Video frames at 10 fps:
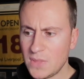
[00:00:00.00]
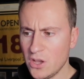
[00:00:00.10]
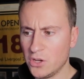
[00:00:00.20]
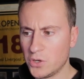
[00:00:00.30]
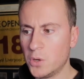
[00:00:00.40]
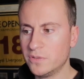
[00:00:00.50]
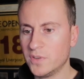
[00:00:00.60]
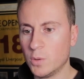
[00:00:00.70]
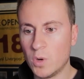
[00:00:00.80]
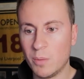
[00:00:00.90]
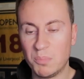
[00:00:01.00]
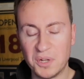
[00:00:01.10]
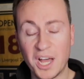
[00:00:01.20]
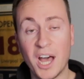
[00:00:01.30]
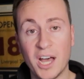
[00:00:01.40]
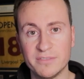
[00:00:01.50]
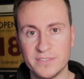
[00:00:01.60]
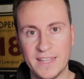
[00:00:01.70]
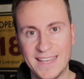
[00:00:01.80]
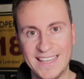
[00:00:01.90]
a golfer what path
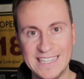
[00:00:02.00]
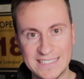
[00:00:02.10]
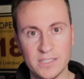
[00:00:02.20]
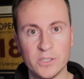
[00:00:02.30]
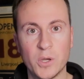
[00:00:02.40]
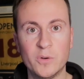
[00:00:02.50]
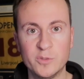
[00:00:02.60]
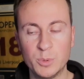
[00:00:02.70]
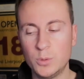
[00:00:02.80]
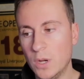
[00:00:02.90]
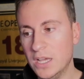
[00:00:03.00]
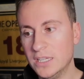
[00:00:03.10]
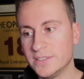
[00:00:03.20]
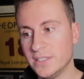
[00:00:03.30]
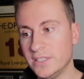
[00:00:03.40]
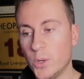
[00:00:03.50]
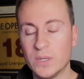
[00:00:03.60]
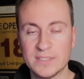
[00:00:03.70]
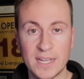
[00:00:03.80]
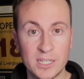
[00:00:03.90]
they're hitting the golf ball so they know
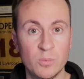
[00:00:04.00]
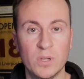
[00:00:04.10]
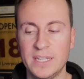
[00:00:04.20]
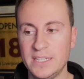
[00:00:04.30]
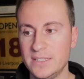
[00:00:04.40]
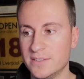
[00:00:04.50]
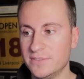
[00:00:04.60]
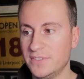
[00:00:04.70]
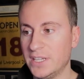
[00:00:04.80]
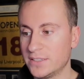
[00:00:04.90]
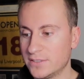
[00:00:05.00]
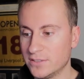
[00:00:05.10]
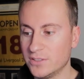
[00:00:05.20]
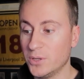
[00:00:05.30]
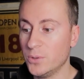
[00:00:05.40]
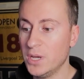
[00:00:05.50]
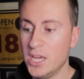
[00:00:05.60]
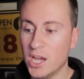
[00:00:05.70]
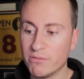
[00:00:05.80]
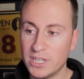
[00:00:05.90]
exactly what they need to fix. So
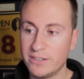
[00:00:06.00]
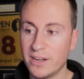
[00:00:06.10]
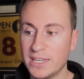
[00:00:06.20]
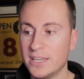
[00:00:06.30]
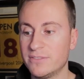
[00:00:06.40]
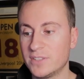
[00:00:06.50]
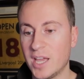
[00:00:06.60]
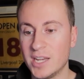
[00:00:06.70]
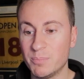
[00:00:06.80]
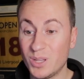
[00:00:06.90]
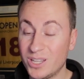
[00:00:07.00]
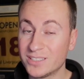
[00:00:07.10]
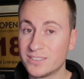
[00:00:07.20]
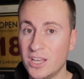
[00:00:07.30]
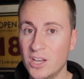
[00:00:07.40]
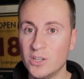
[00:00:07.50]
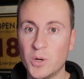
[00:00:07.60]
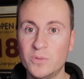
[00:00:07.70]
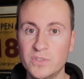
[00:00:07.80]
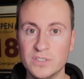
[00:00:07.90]
a really great gift, and plus
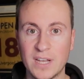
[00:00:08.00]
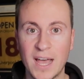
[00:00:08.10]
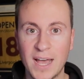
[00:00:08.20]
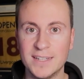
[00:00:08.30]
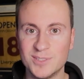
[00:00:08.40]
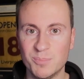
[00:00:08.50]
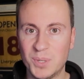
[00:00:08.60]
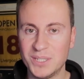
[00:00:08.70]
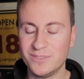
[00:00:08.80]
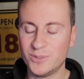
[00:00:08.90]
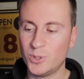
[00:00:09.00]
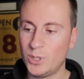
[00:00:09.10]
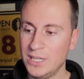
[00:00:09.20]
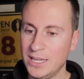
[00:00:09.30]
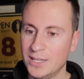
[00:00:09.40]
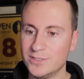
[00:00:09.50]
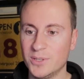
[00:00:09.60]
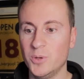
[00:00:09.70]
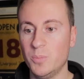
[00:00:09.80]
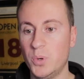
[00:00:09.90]
golfers are hard to buy for,
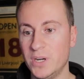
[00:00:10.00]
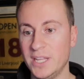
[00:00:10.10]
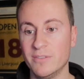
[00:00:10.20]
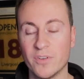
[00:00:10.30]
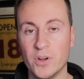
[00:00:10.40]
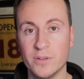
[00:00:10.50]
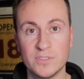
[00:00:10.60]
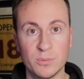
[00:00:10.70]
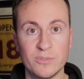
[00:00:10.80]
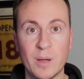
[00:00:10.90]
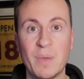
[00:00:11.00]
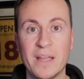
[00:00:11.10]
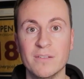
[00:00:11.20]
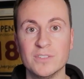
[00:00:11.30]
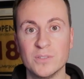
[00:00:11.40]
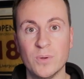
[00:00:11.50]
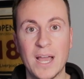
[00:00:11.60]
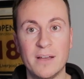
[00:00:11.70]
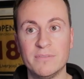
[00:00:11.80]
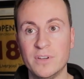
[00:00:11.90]
so putting it in front of some grandparents who
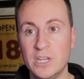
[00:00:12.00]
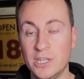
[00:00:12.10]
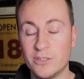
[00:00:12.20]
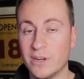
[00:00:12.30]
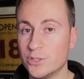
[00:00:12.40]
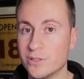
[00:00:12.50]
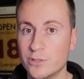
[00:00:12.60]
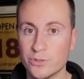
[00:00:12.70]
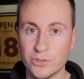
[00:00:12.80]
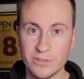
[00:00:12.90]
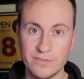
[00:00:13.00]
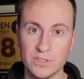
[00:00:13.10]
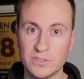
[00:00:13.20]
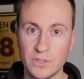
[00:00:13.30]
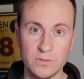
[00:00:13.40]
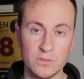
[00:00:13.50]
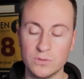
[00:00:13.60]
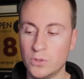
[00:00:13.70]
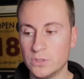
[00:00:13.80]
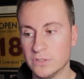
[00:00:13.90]
have grandchildren or even sons or
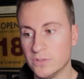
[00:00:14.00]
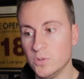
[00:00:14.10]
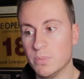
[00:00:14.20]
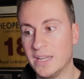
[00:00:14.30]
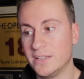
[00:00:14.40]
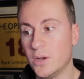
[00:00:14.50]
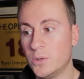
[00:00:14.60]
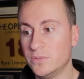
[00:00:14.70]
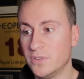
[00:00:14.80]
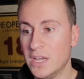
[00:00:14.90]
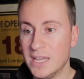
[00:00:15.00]
daughters who play golf,